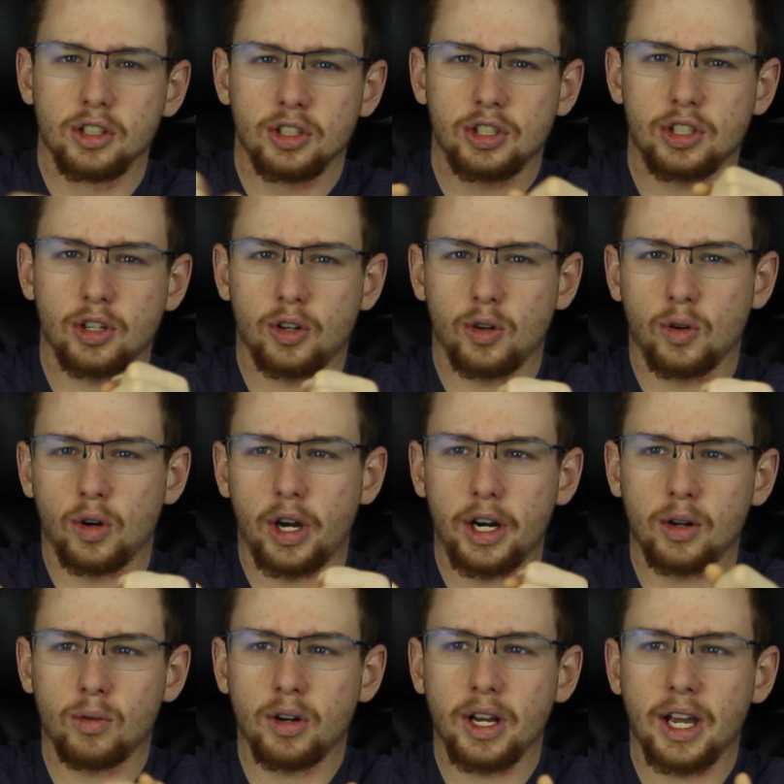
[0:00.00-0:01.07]
so I
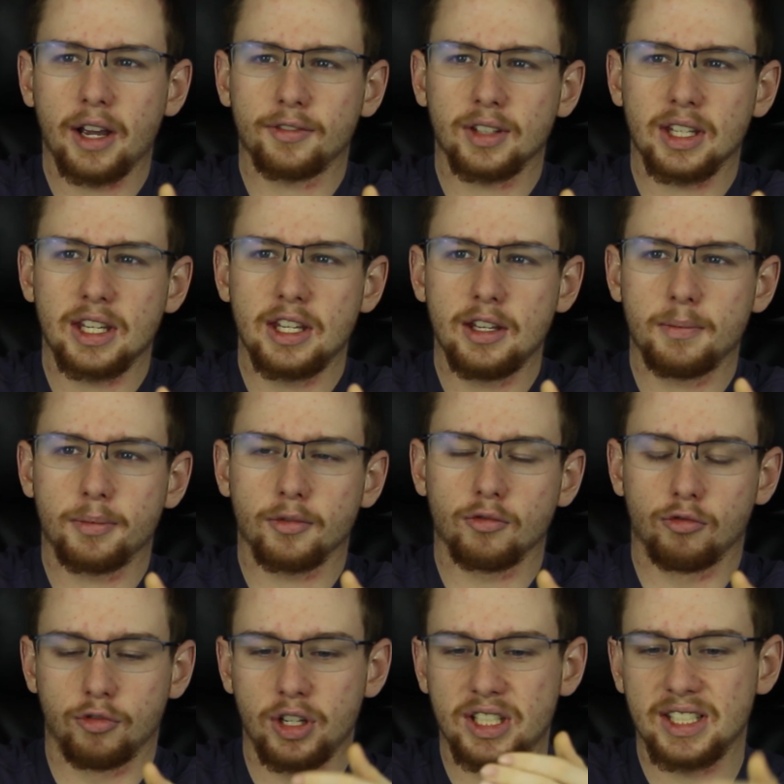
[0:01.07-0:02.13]
don't want to have to keep
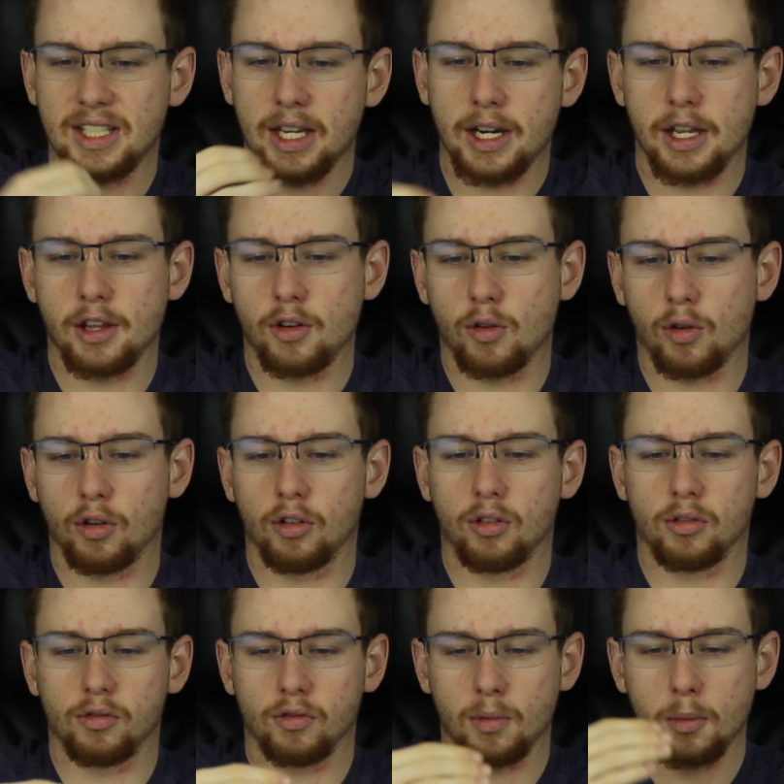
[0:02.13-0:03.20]
resetting
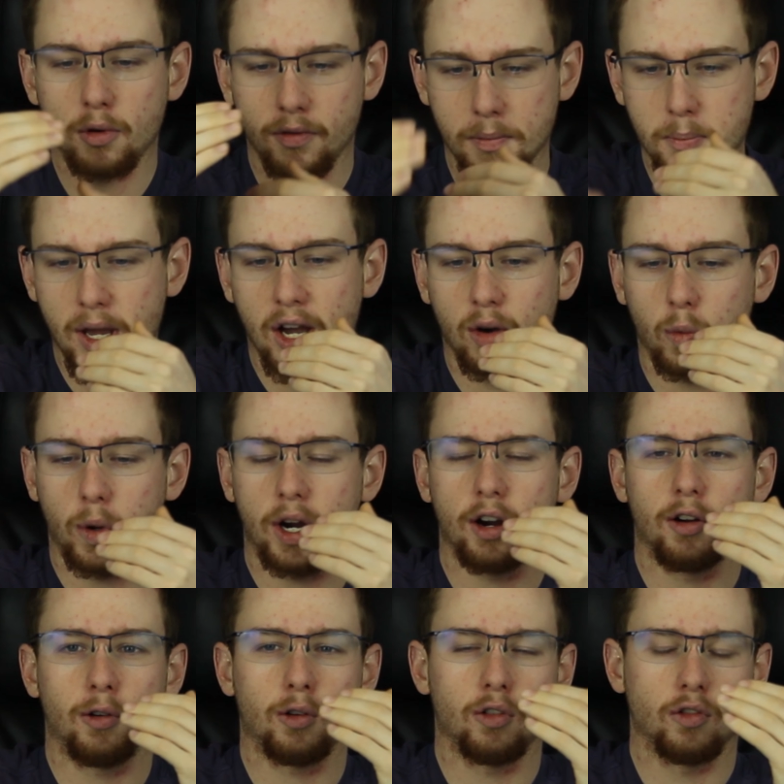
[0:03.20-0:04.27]
or removing
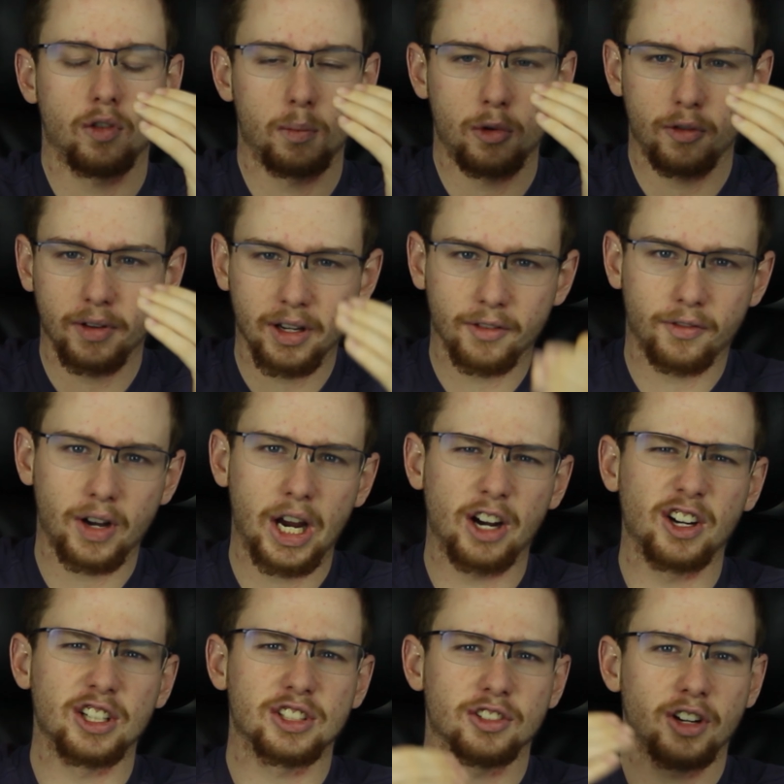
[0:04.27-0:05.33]
malware or removing a
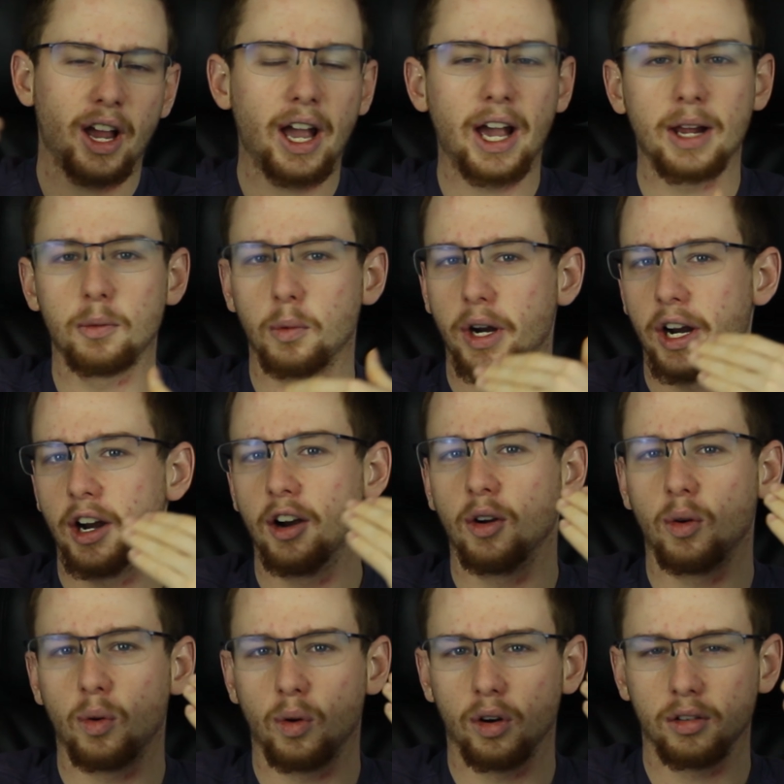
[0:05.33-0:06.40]
virus or adware
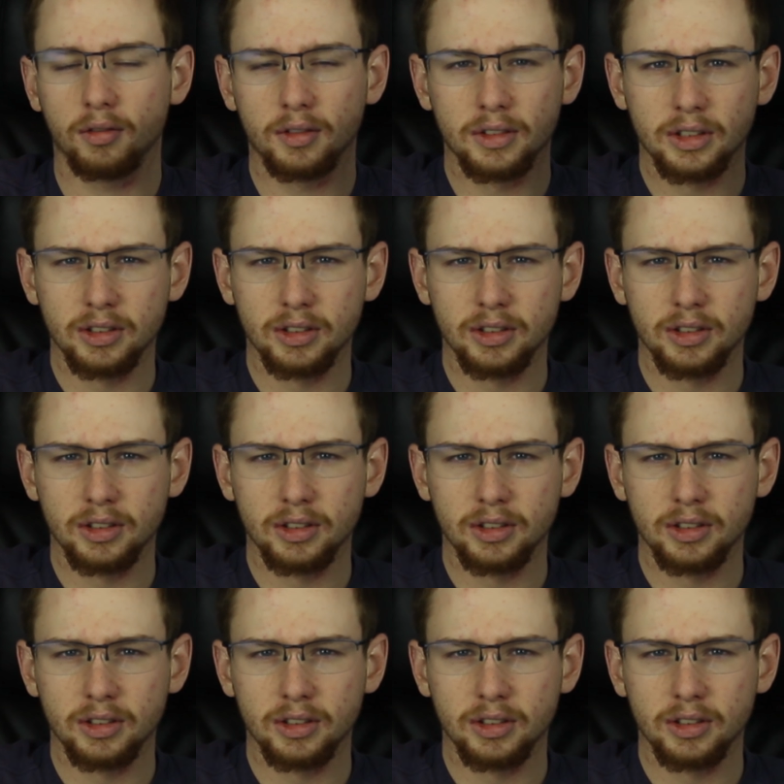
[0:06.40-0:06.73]
or